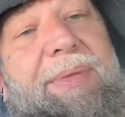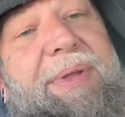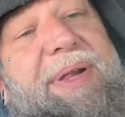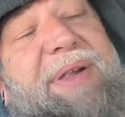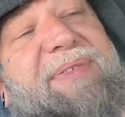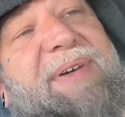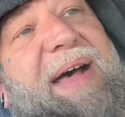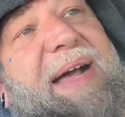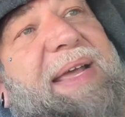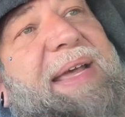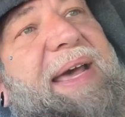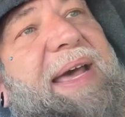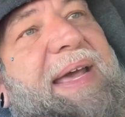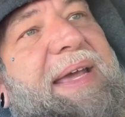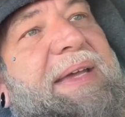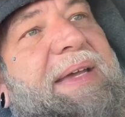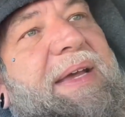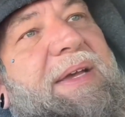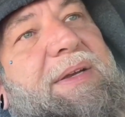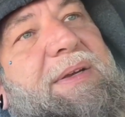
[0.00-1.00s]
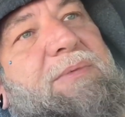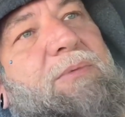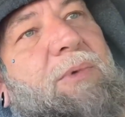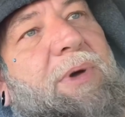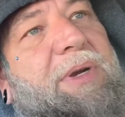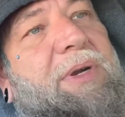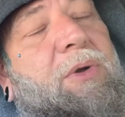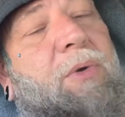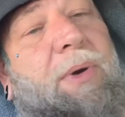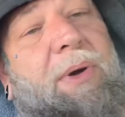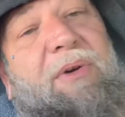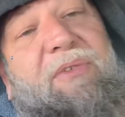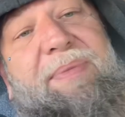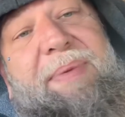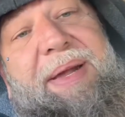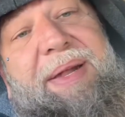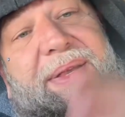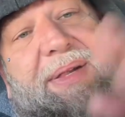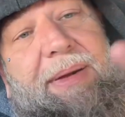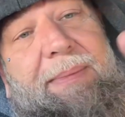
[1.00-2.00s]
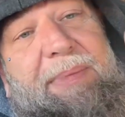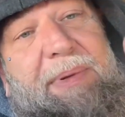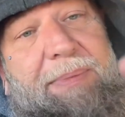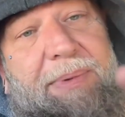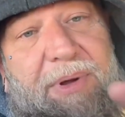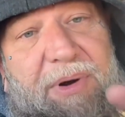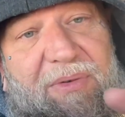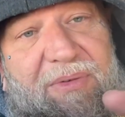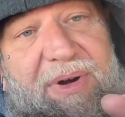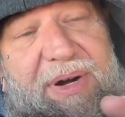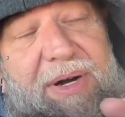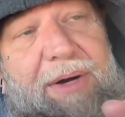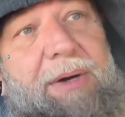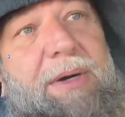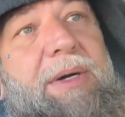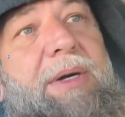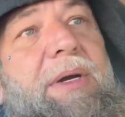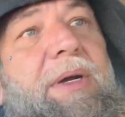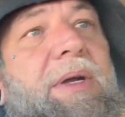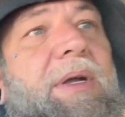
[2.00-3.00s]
this 5K and one coil from each sub to put over here.